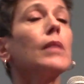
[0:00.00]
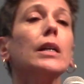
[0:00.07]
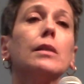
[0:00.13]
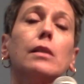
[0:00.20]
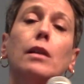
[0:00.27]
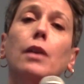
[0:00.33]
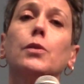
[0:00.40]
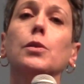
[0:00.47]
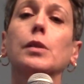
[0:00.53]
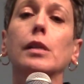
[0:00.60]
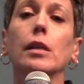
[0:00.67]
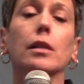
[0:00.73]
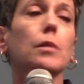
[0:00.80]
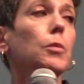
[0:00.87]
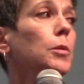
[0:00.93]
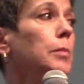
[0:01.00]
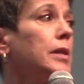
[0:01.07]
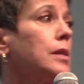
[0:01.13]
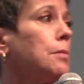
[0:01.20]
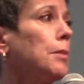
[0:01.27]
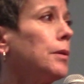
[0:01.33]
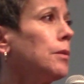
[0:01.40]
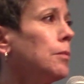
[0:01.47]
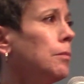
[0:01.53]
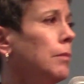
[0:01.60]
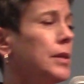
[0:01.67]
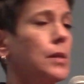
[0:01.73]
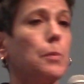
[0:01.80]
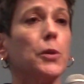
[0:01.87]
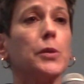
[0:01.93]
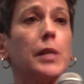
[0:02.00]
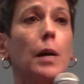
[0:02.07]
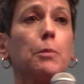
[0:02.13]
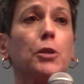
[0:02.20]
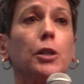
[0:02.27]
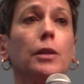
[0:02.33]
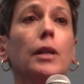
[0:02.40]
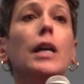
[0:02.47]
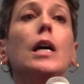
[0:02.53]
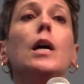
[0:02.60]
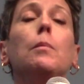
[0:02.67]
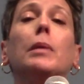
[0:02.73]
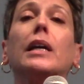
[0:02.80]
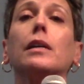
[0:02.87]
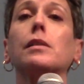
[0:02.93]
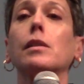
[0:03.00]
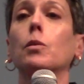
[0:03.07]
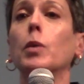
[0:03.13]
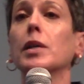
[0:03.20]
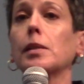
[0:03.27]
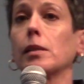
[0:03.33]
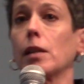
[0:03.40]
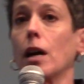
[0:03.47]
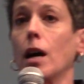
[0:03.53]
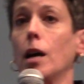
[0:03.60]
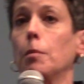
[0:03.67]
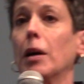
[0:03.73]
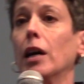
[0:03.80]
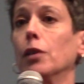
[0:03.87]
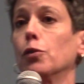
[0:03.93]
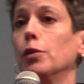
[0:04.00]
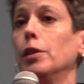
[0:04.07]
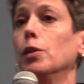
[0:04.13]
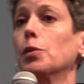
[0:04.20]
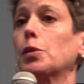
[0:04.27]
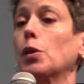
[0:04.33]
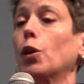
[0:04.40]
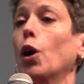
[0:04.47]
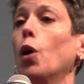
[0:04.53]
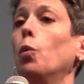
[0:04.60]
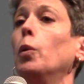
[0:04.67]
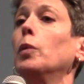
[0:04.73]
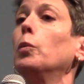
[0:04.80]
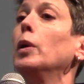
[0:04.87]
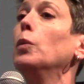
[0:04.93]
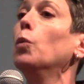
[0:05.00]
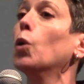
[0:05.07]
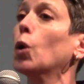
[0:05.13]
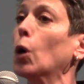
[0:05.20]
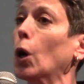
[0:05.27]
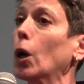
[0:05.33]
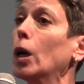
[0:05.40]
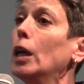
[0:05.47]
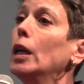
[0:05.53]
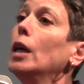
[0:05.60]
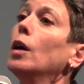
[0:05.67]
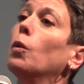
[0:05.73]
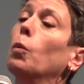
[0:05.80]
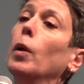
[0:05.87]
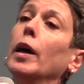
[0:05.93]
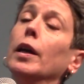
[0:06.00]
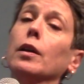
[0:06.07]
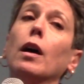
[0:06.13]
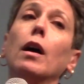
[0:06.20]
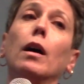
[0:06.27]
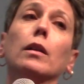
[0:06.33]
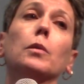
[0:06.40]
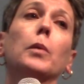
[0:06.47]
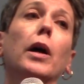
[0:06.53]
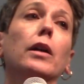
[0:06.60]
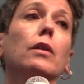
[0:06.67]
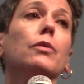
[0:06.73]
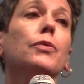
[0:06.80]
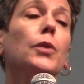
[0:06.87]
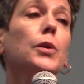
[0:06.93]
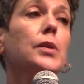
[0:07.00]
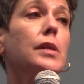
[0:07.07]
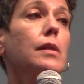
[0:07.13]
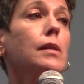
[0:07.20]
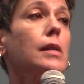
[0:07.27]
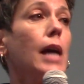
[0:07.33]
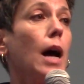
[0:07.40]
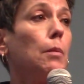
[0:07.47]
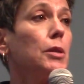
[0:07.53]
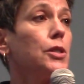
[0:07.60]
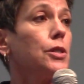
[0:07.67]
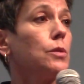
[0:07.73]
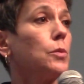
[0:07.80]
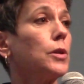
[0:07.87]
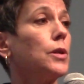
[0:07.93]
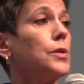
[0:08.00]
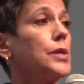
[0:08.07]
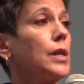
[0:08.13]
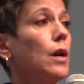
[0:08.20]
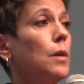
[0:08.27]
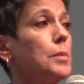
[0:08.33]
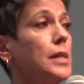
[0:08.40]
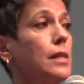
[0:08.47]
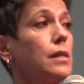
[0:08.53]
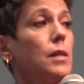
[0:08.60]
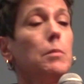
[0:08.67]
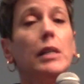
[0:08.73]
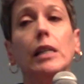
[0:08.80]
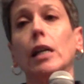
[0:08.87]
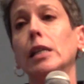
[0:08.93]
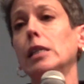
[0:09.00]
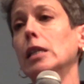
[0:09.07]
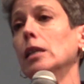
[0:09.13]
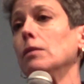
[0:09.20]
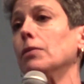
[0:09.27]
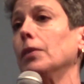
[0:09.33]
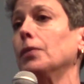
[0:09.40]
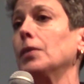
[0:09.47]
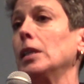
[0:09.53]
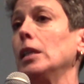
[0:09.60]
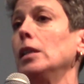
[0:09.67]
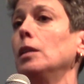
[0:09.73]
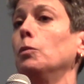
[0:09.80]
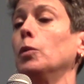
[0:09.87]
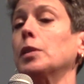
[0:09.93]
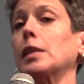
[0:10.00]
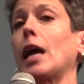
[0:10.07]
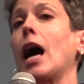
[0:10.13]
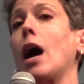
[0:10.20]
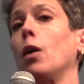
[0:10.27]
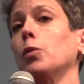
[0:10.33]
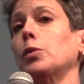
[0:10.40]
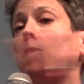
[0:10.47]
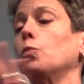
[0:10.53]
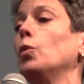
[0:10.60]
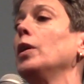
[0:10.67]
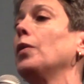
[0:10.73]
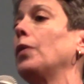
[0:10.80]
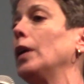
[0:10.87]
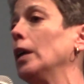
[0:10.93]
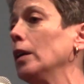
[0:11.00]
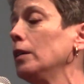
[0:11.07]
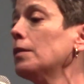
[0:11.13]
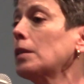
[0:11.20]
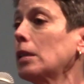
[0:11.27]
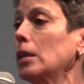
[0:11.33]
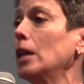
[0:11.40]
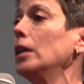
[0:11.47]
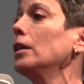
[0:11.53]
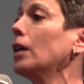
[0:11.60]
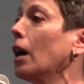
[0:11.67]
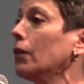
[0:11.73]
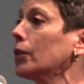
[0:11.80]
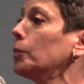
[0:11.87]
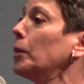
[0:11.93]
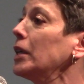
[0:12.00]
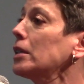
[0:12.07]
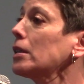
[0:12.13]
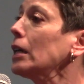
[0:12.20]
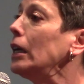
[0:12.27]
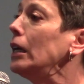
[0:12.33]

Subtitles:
It's an understandable misperception because there was a time 100 years ago when we were. When Colorado first established the workers' comp system in 1915, it was housed within state government,